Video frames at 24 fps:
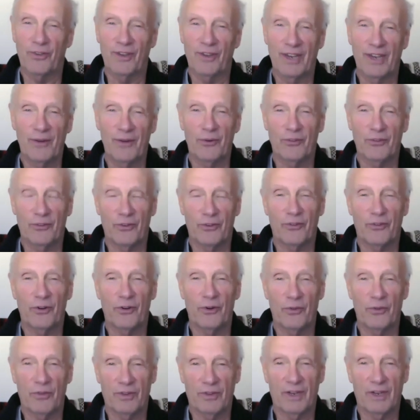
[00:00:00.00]
And here was the
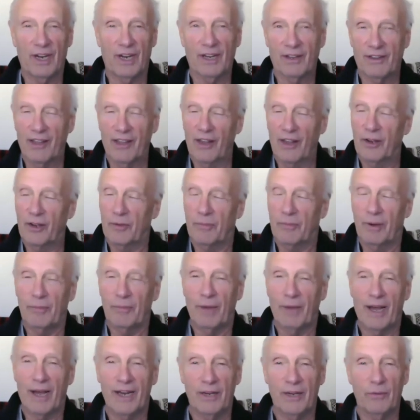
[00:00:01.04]
truth. And I could tell it in my
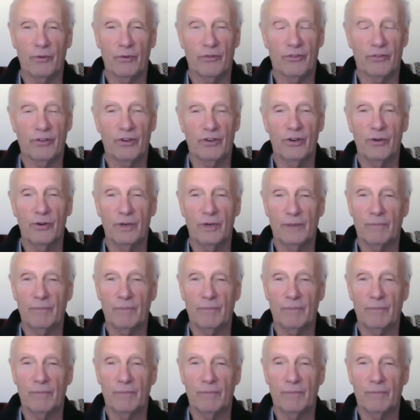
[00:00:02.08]
body was true.